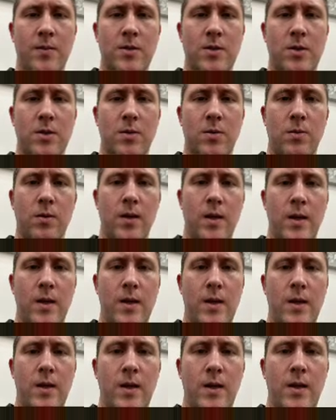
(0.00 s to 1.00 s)
So
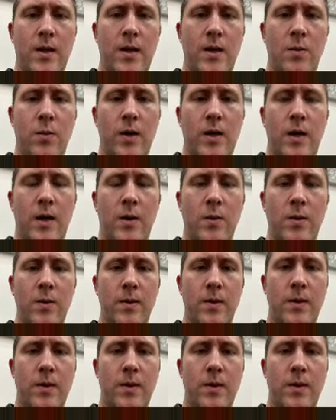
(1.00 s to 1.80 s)
here we go.